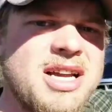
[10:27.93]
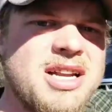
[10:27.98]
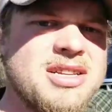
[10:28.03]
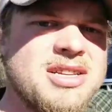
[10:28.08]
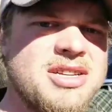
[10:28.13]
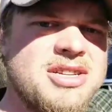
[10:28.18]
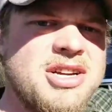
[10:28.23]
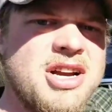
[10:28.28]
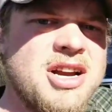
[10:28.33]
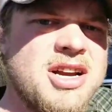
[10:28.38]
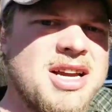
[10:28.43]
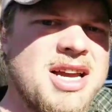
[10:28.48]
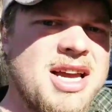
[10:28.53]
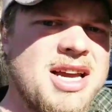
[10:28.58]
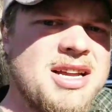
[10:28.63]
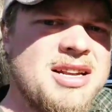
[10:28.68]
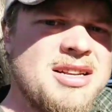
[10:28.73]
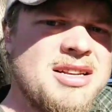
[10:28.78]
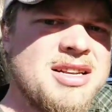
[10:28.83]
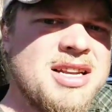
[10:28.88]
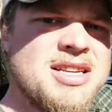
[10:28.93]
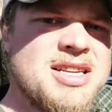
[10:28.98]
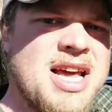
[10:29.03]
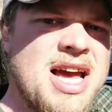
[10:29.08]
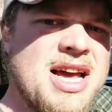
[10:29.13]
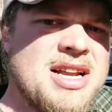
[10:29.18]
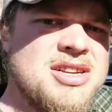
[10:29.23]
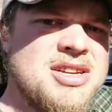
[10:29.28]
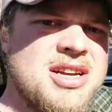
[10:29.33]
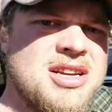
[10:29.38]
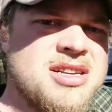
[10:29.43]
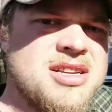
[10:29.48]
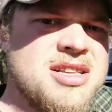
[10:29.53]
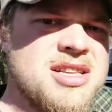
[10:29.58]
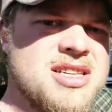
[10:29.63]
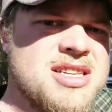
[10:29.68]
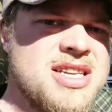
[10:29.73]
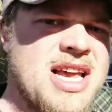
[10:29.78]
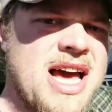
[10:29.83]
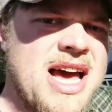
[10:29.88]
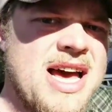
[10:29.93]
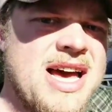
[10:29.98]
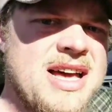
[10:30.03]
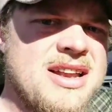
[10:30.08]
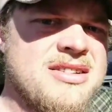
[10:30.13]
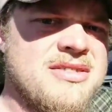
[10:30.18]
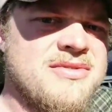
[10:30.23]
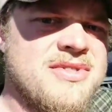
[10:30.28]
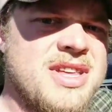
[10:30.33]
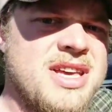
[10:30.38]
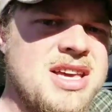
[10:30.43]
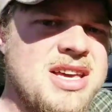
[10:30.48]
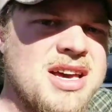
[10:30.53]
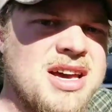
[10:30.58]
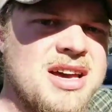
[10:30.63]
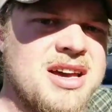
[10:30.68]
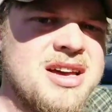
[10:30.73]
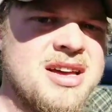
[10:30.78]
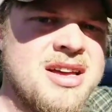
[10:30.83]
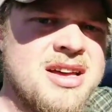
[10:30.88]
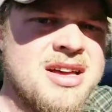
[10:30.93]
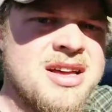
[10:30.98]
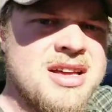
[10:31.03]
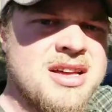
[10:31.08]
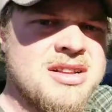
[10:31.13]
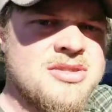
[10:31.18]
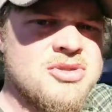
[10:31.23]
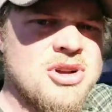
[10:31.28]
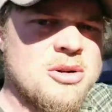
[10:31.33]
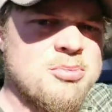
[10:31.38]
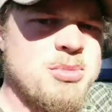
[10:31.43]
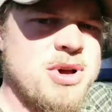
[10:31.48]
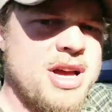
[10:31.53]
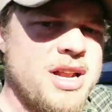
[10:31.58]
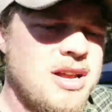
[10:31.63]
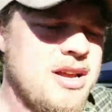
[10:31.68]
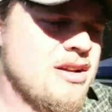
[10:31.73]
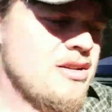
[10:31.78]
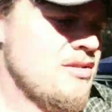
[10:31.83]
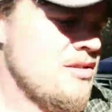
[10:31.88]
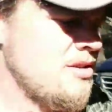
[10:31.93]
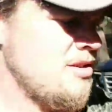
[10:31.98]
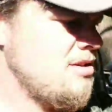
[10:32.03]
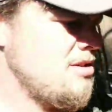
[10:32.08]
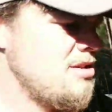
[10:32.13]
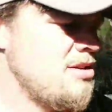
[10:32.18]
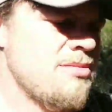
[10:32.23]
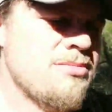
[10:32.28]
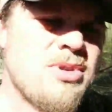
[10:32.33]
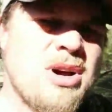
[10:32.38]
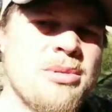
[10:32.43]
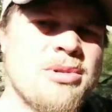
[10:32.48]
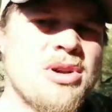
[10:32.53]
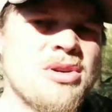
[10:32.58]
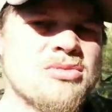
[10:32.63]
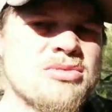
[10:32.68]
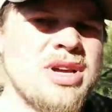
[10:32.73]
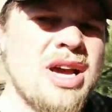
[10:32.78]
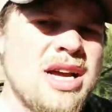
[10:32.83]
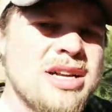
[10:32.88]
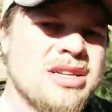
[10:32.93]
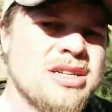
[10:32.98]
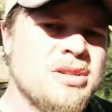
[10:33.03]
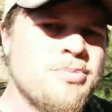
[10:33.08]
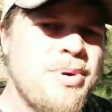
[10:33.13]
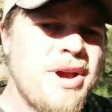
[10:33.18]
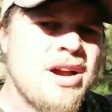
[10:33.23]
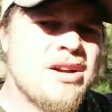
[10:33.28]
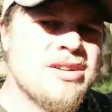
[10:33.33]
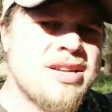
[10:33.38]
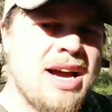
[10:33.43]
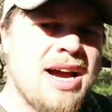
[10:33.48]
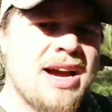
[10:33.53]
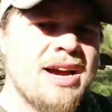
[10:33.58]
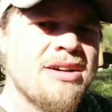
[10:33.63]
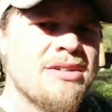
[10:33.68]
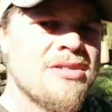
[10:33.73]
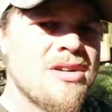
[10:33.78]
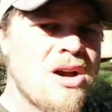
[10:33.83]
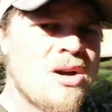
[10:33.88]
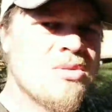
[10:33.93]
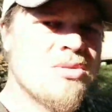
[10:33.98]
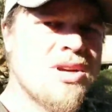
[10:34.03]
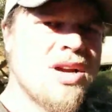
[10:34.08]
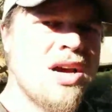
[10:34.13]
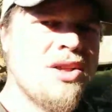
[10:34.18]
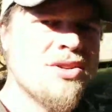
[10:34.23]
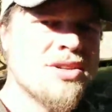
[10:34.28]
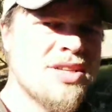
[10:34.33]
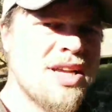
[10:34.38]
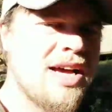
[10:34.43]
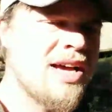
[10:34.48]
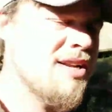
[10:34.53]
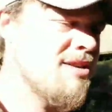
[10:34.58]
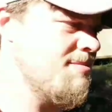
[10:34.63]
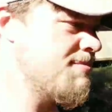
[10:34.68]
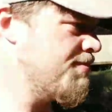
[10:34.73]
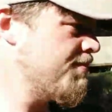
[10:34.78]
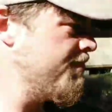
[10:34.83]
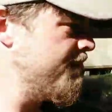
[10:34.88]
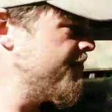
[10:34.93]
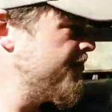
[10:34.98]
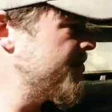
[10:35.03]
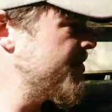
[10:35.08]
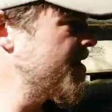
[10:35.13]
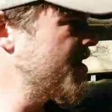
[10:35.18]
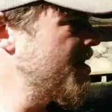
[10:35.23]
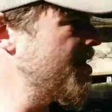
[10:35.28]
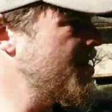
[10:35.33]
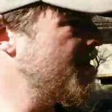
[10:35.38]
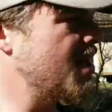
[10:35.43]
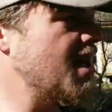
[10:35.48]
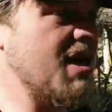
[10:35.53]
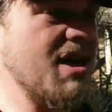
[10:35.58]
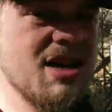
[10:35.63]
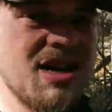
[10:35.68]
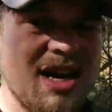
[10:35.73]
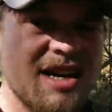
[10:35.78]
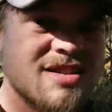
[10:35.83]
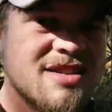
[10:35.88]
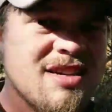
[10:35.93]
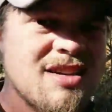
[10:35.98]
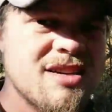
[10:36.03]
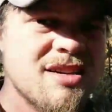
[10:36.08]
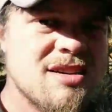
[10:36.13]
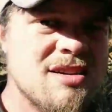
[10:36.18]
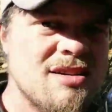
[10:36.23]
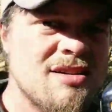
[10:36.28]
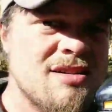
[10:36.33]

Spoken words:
us a jerry can, attach it to the side of the truck bed here. Probably going to attach a spare tire on the other side. And that's it.